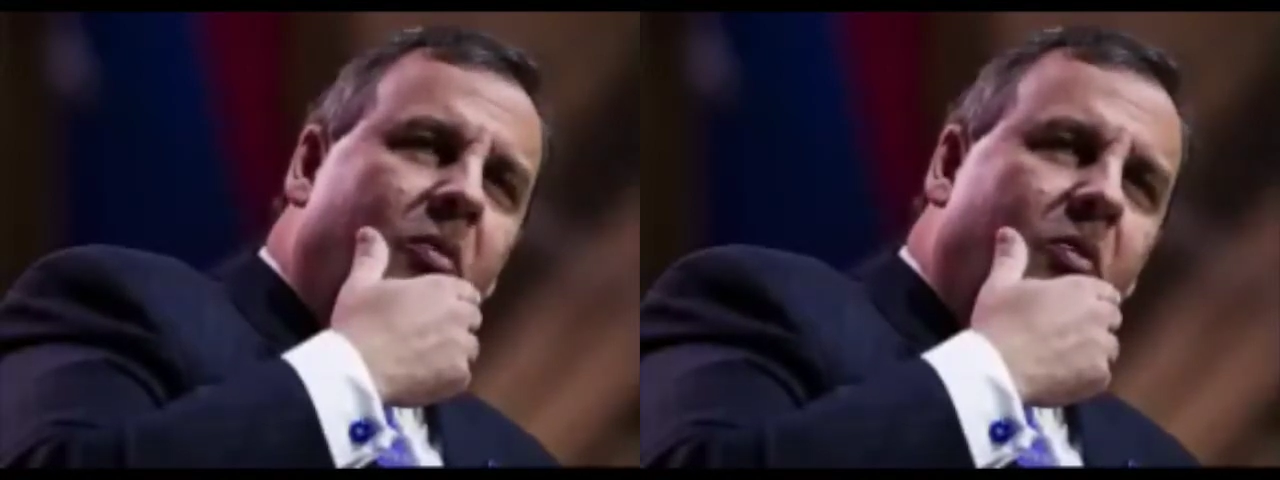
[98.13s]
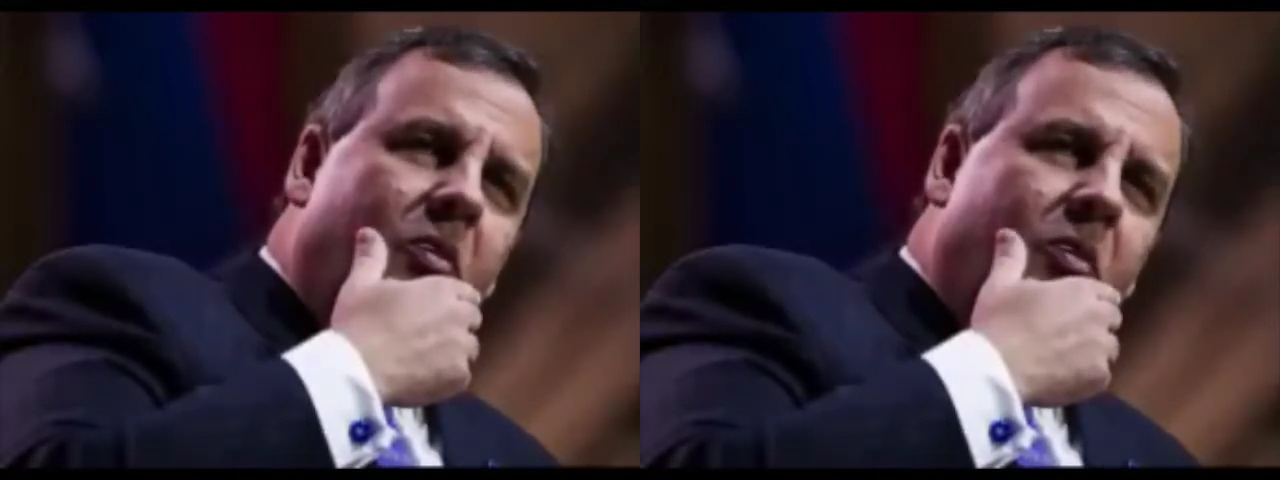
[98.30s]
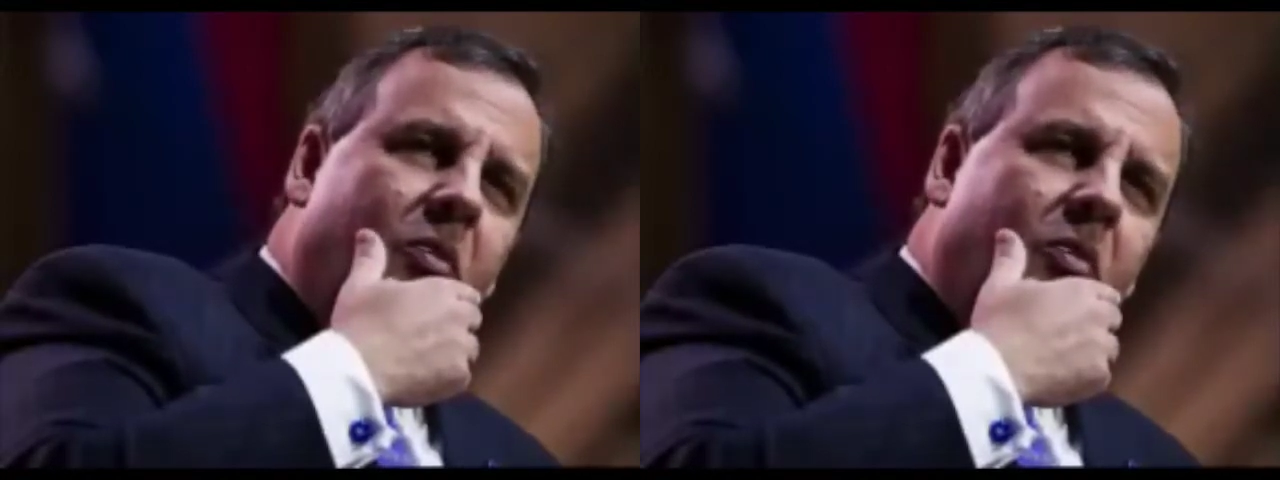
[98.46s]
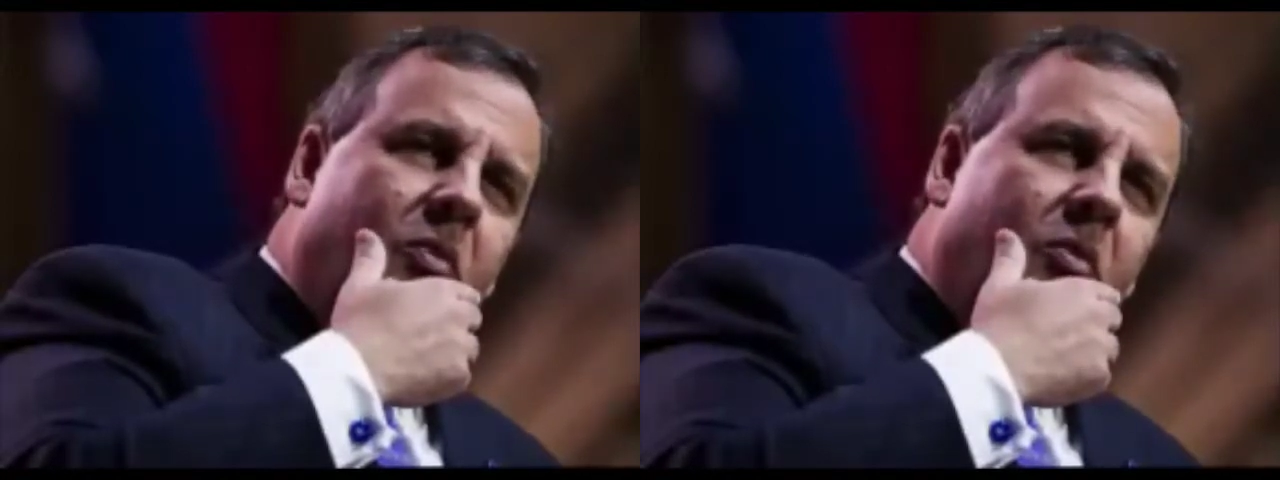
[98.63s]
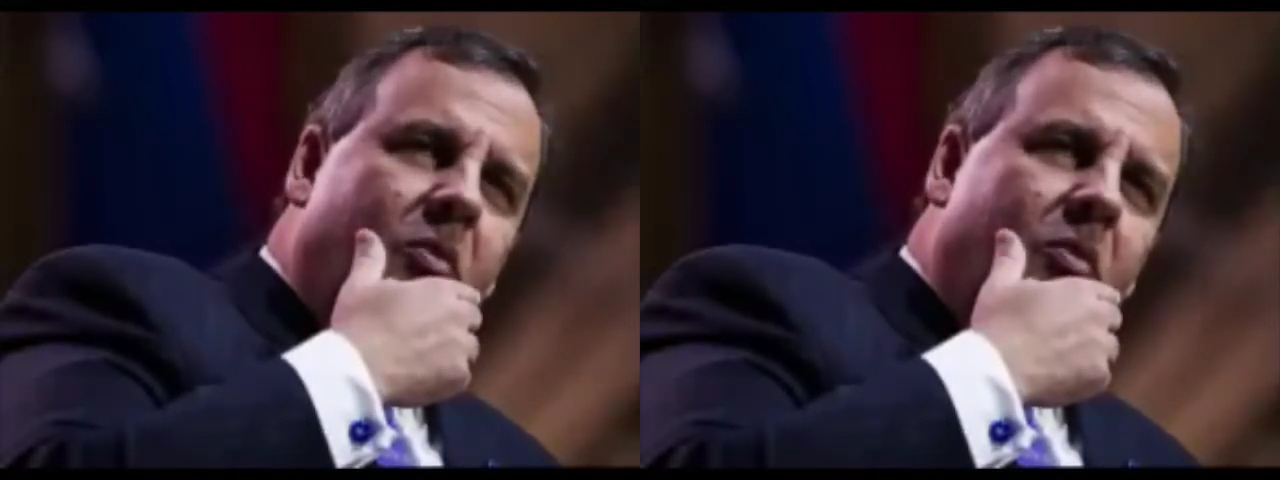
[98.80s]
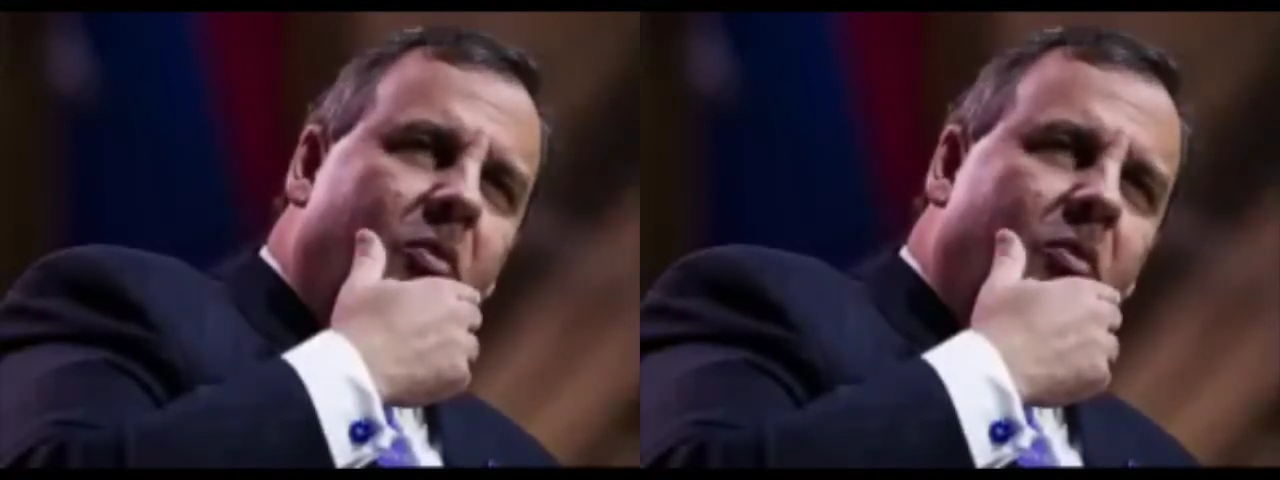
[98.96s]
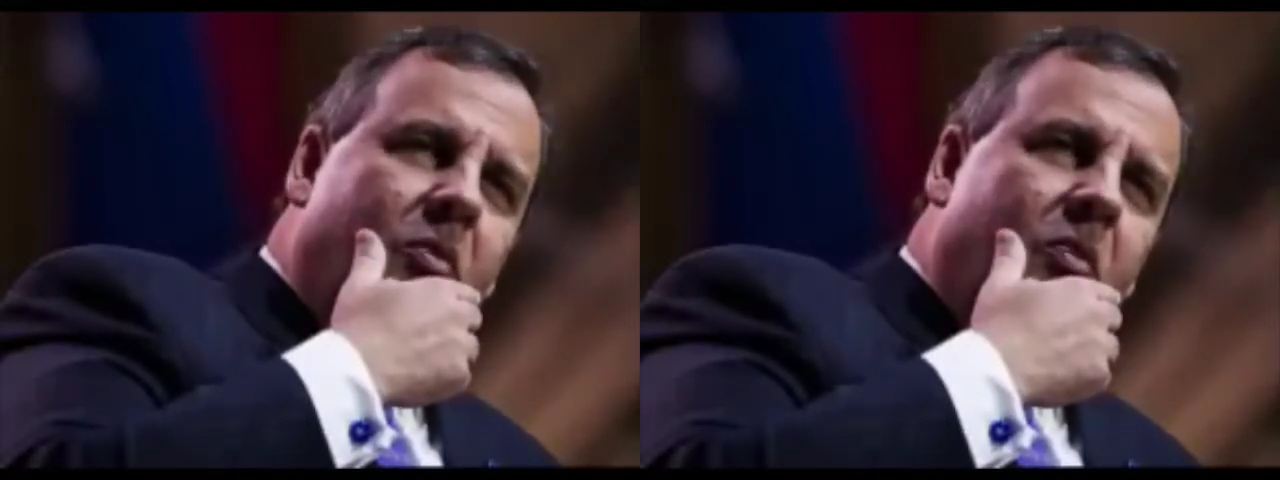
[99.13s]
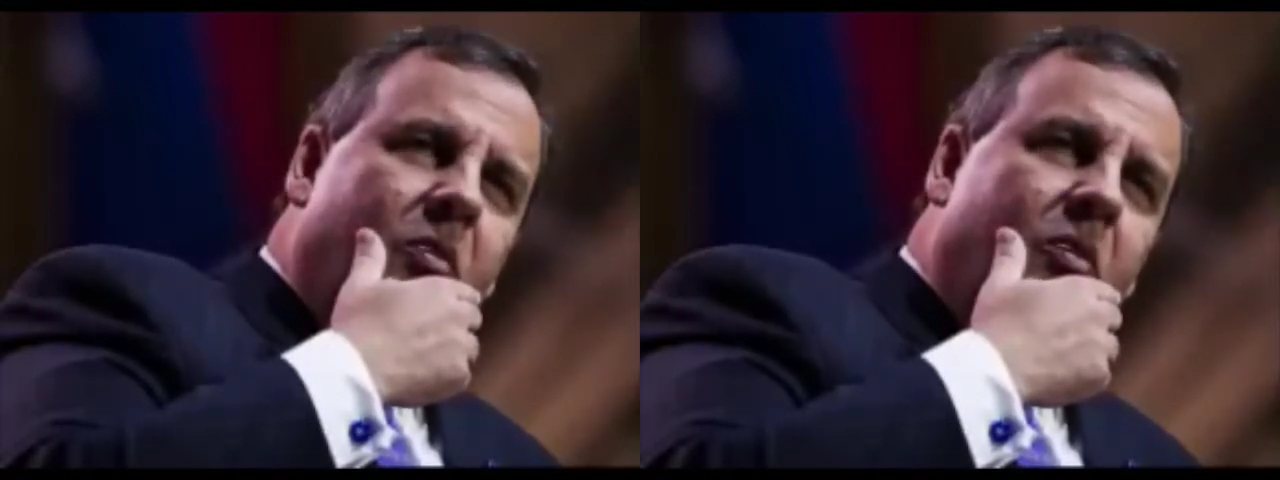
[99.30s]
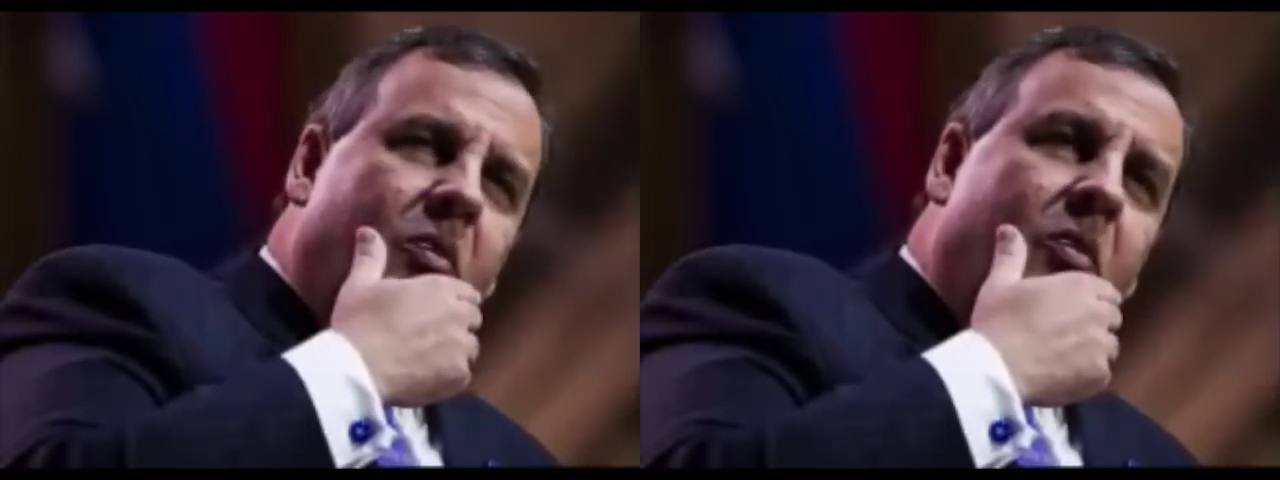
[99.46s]
Yeah,
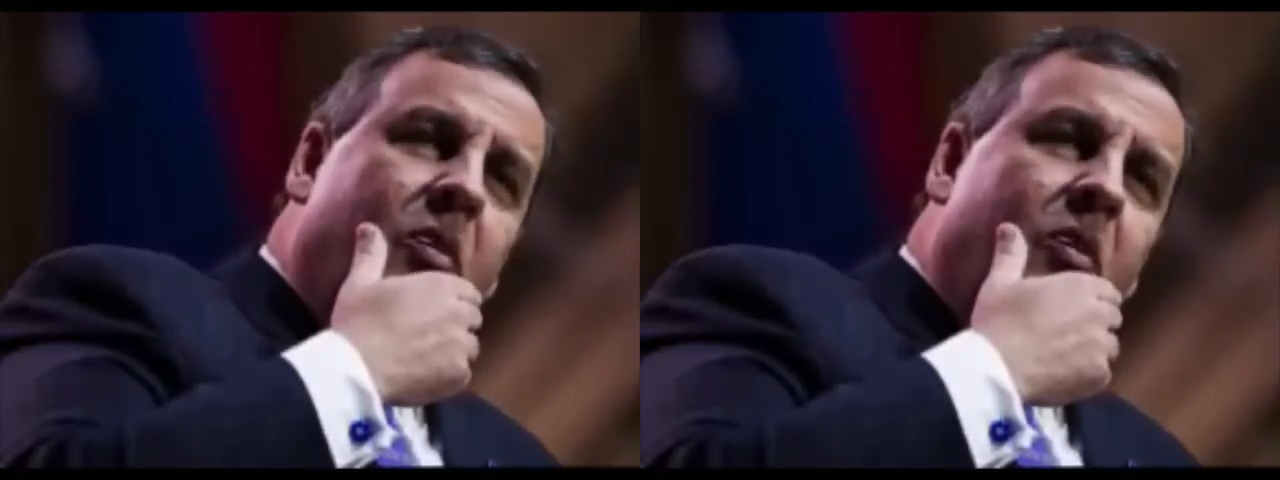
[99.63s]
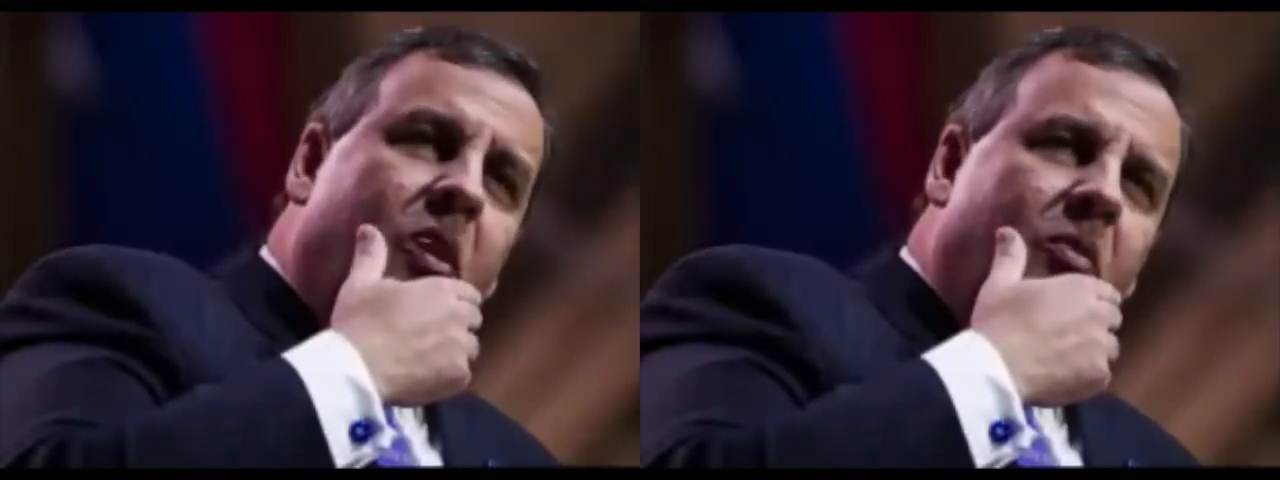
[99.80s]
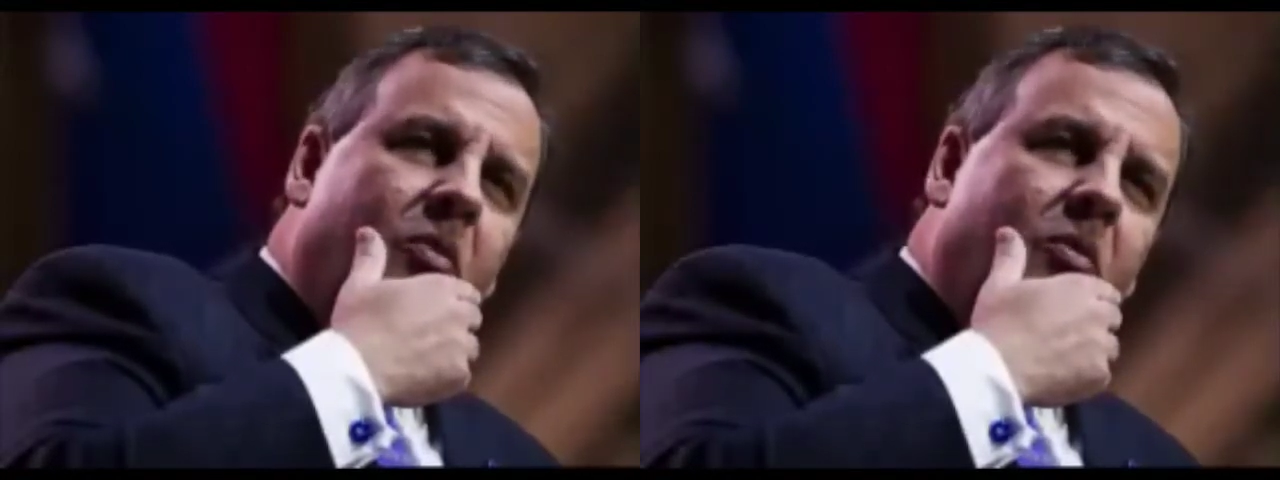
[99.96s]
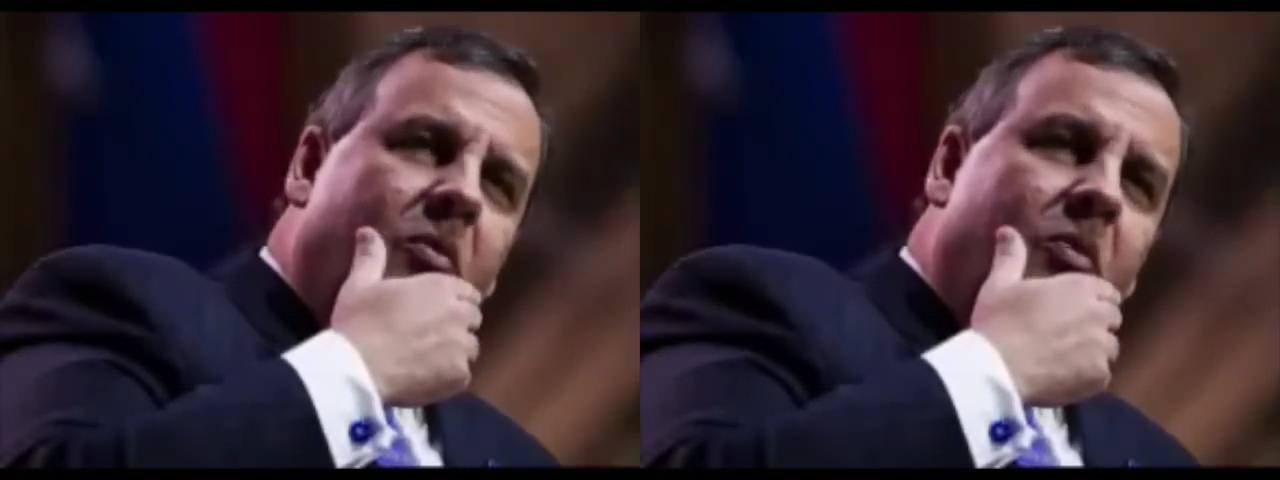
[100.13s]
yeah, that's what